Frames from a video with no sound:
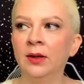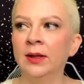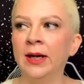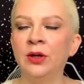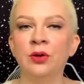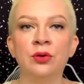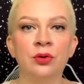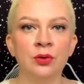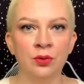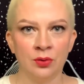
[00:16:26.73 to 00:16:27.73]
like your
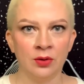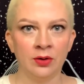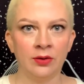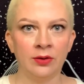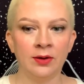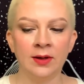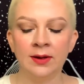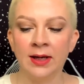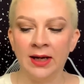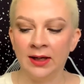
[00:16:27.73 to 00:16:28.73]
true north,
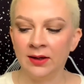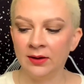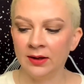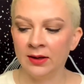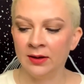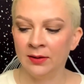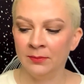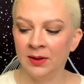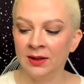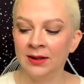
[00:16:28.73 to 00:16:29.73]
like
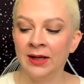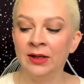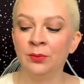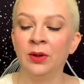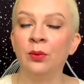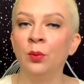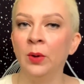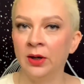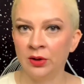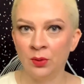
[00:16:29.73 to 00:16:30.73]
aligned with
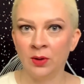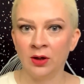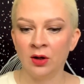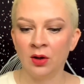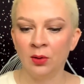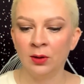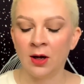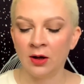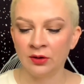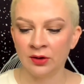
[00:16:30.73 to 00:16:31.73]
where you want to go
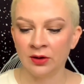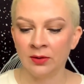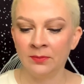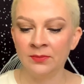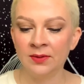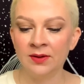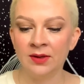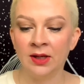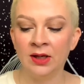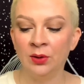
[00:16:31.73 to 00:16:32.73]
long term,
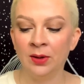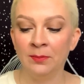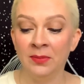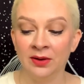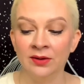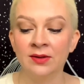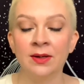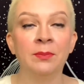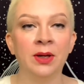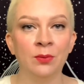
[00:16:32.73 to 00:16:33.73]
that you can build
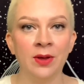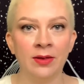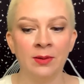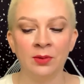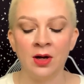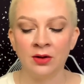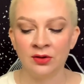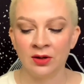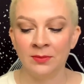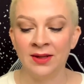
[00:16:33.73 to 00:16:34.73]
something with them long
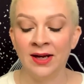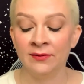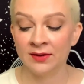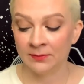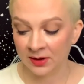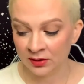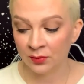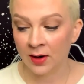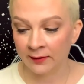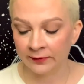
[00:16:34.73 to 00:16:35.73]
term and they have something
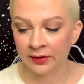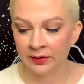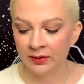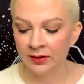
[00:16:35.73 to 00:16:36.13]
to offer